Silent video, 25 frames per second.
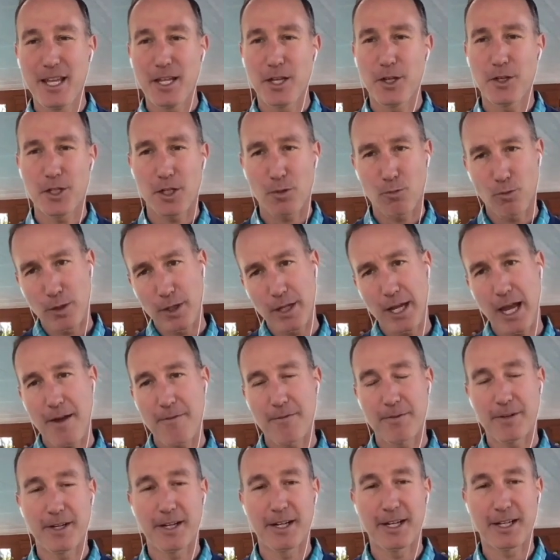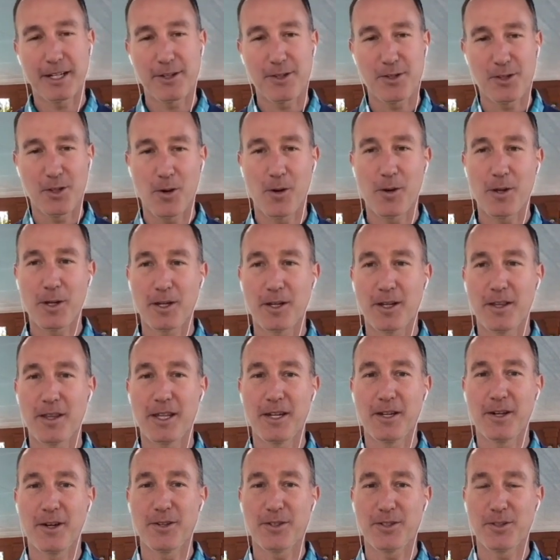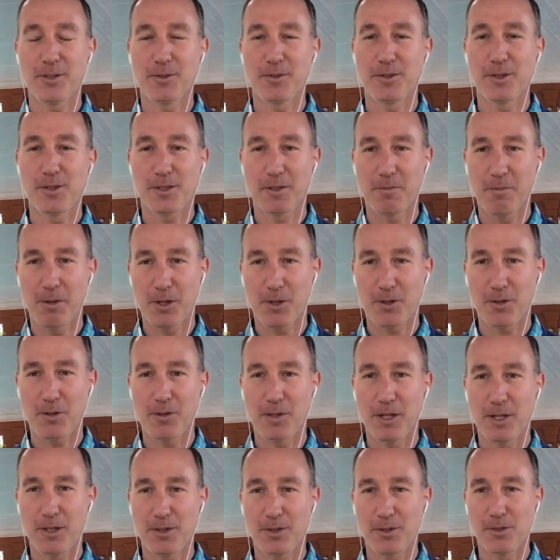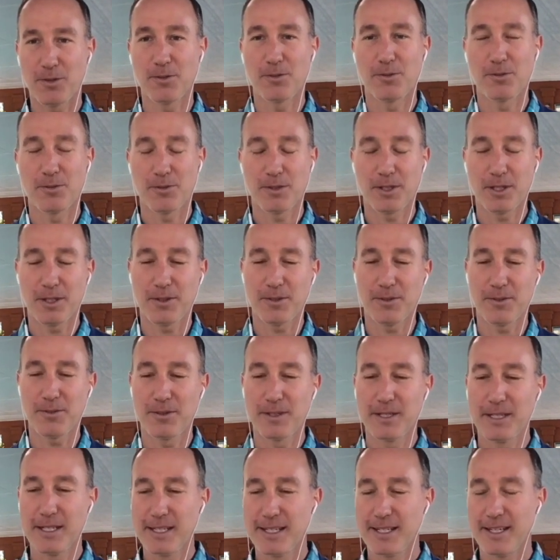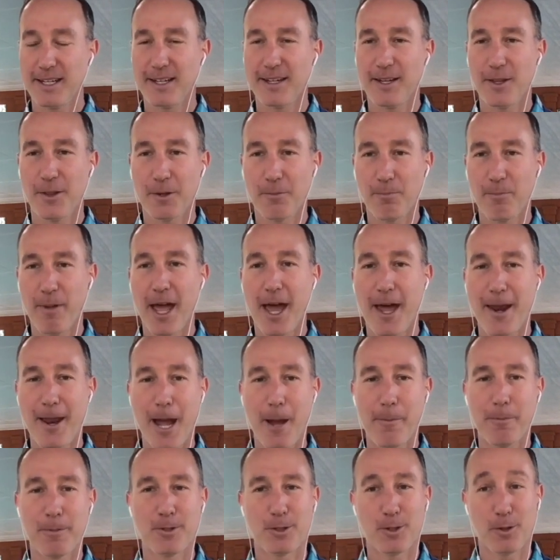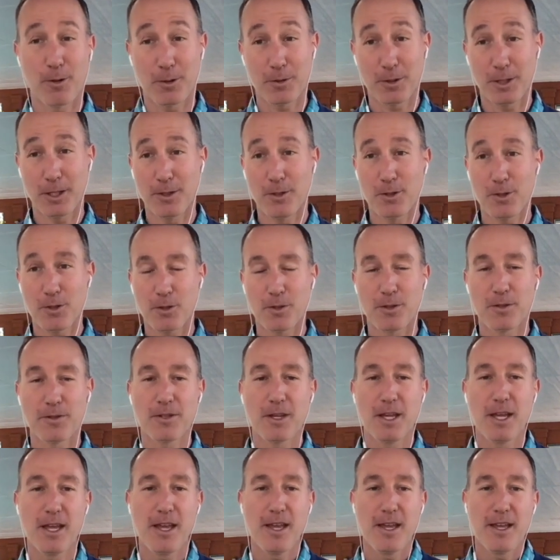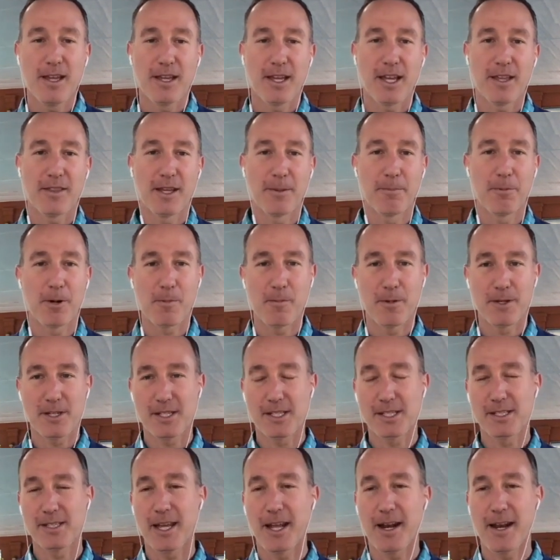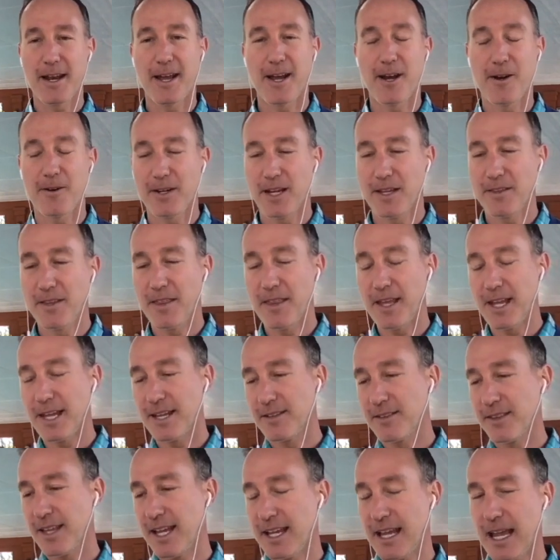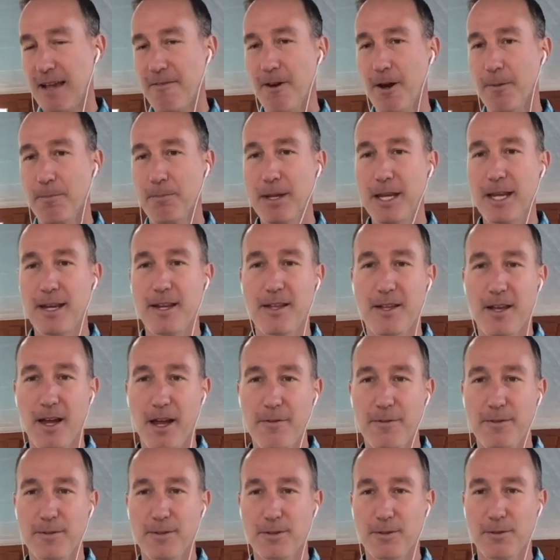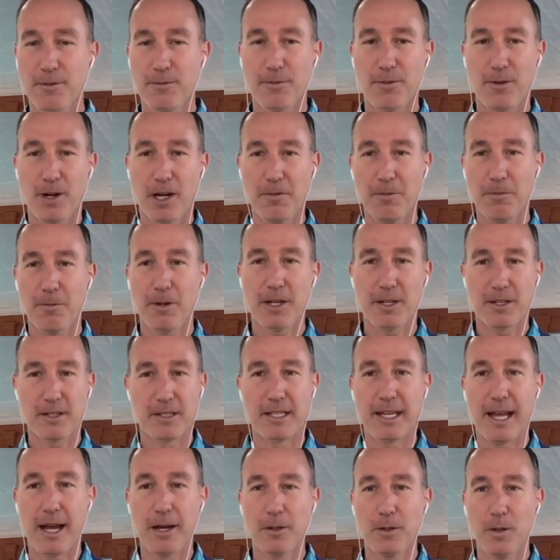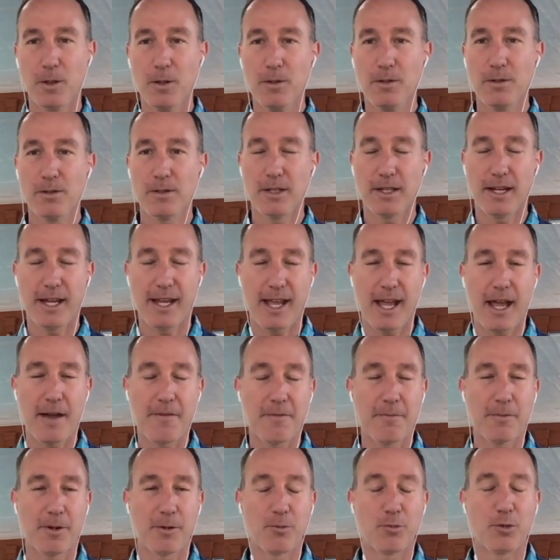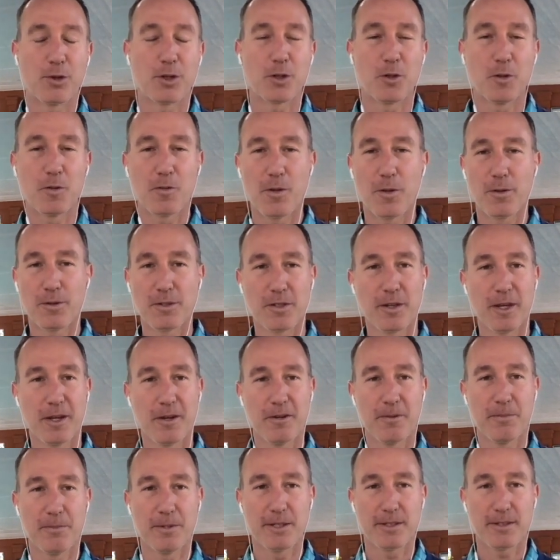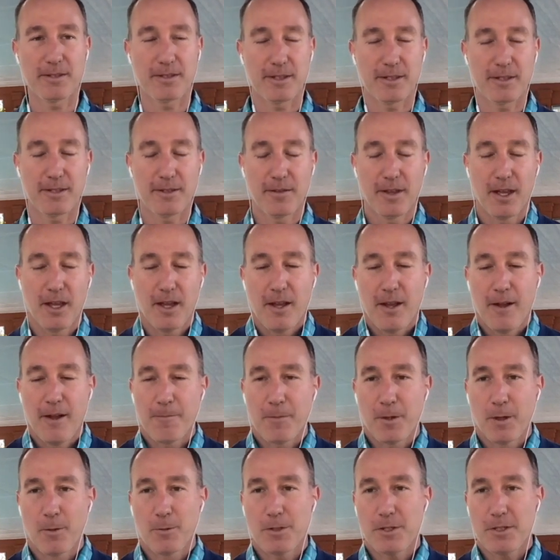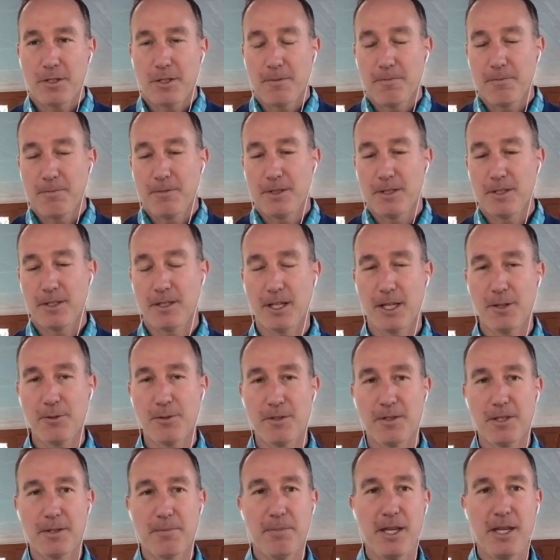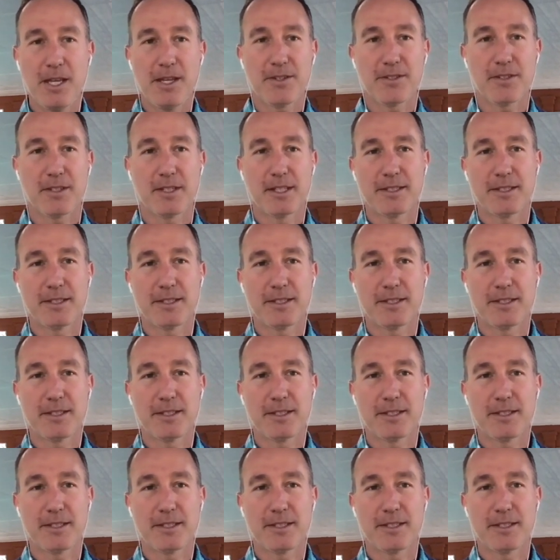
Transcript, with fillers: You should really have a custodian, and then also just to make sure that nothing bad happens, you also get insurance. And they pretty much just laid it out, and then they gave out PDFs for everybody to download, and I have them. We'll go over those later, but it was just an interesting piece.